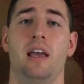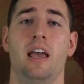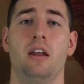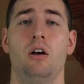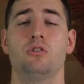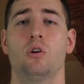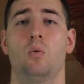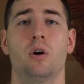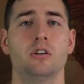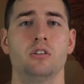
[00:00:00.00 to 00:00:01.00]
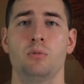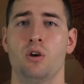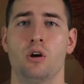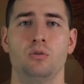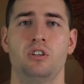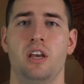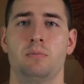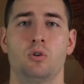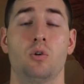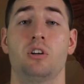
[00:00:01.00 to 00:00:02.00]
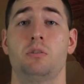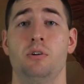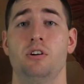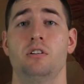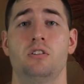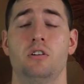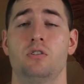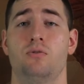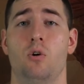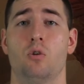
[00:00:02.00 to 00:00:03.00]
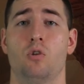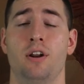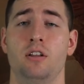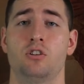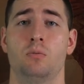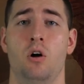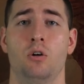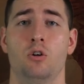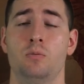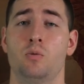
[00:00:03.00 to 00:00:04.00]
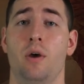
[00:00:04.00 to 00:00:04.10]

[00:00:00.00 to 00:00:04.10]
And also, what are some of your own tips or experiences for running small groups,